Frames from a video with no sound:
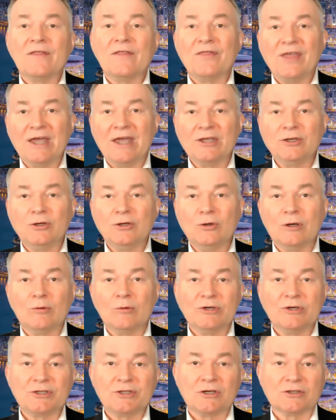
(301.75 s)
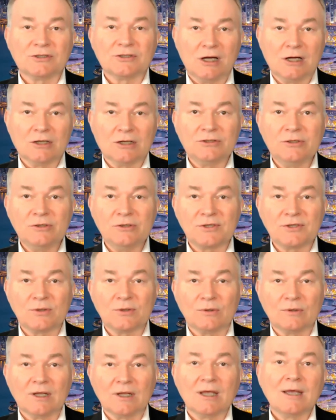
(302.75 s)
Thank you, and we shall talk to you
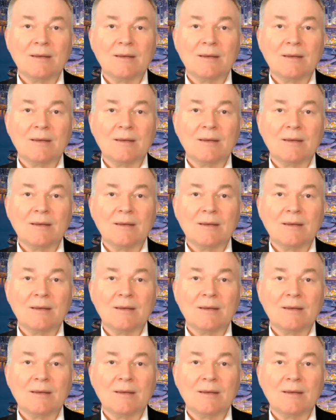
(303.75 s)
soon.